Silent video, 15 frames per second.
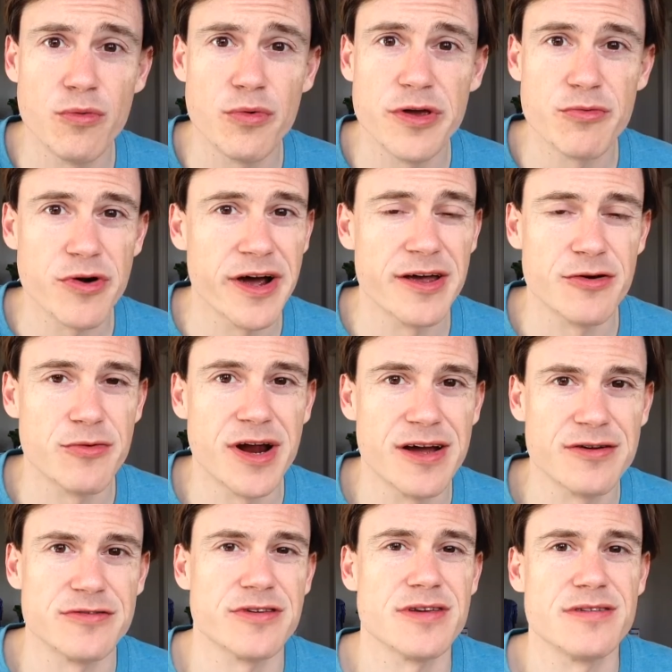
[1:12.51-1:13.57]
We ride
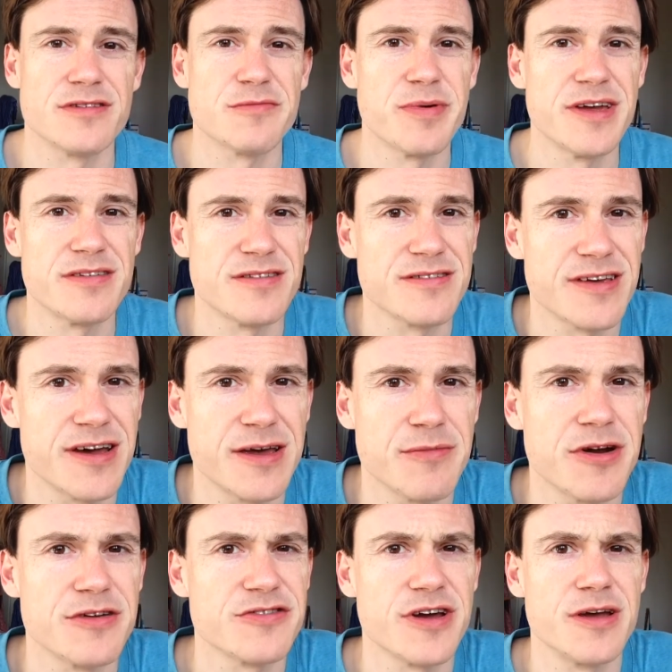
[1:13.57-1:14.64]
around in space and
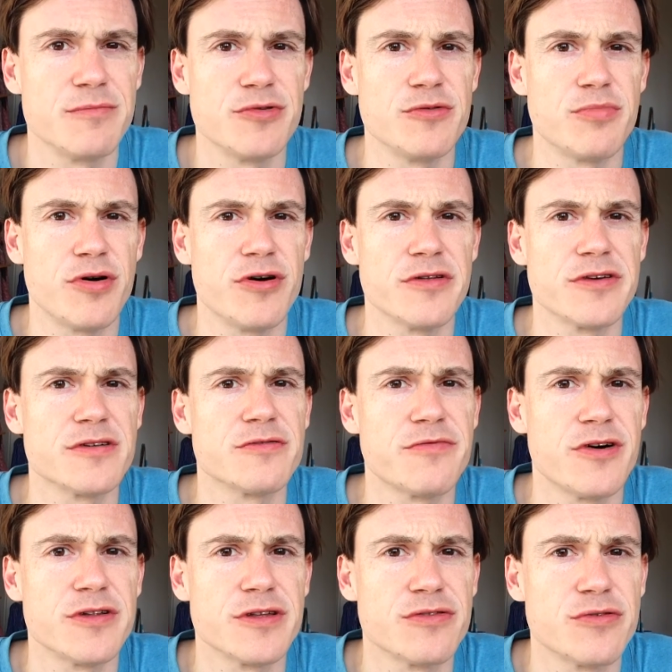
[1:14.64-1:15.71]
time on a giant blue ball that is
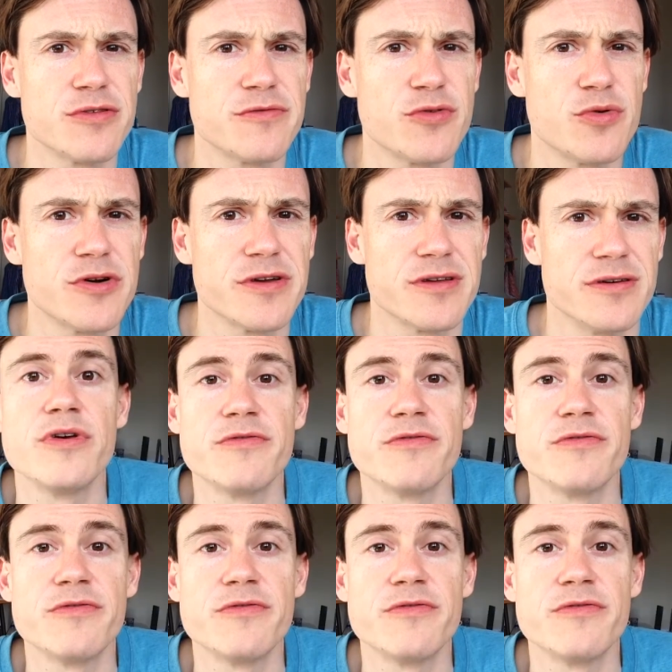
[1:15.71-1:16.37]
falling through the void.